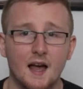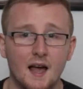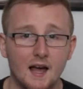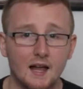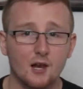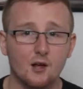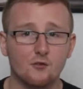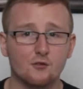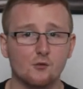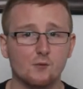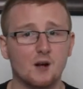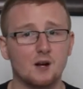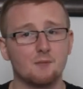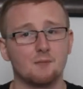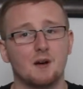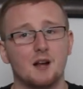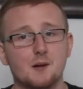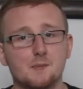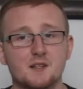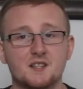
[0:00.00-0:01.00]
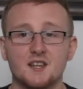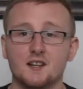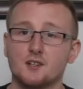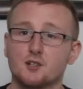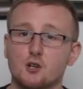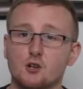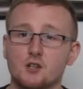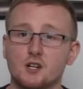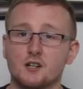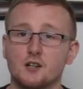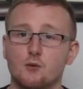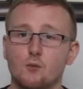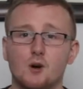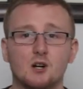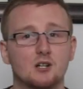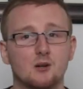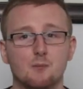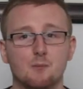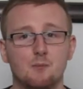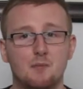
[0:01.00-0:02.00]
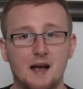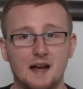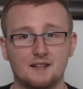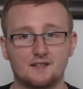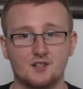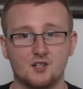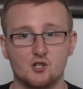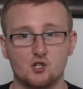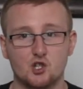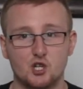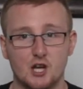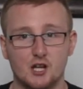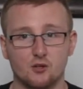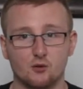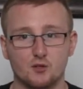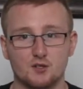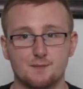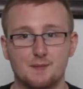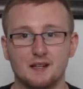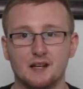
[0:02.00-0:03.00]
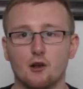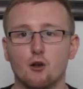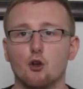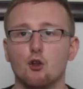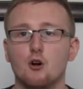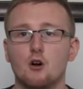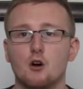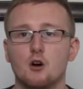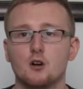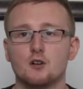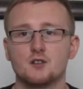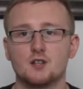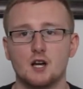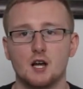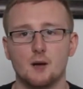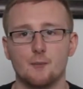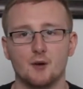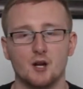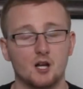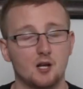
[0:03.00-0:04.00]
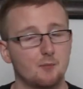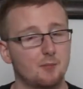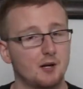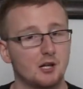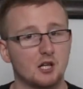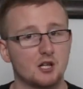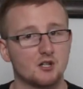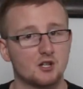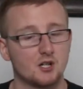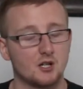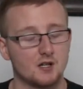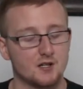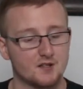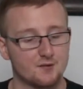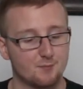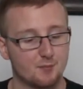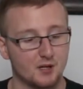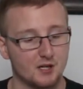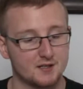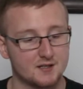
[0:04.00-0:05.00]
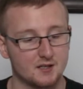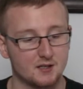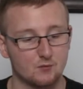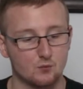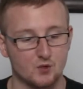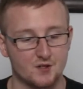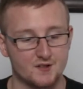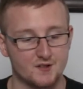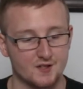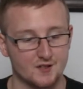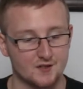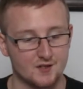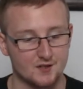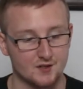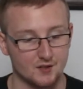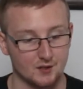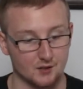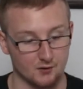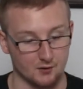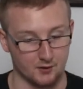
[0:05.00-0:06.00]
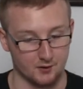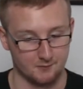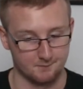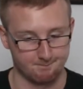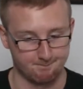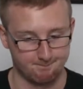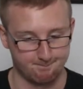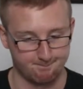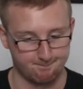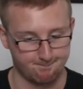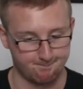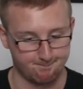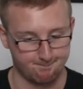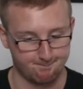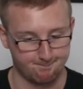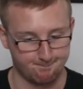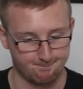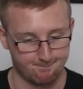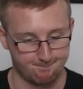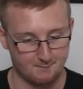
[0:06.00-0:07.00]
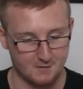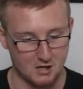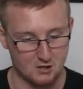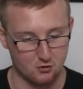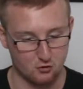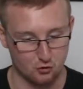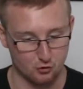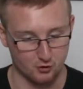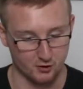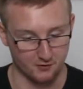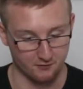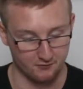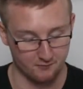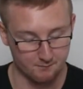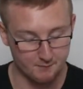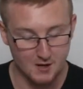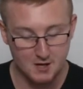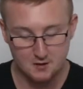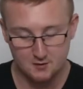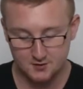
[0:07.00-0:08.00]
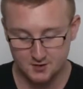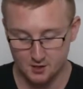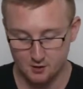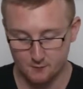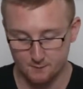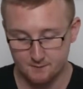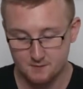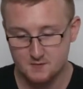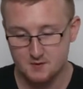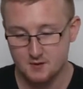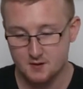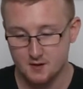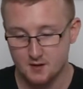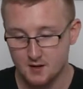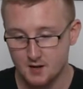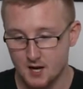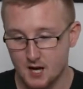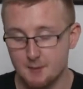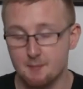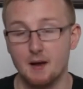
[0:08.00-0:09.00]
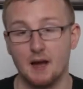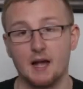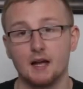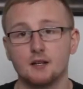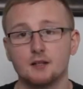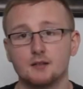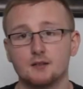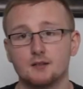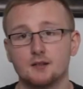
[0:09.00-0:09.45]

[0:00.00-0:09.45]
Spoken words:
Hello everyone, my name is Sander Kokert and welcome back to the channel. It's been a long time and I apologize, but it was necessary. Sort of. So, I'm back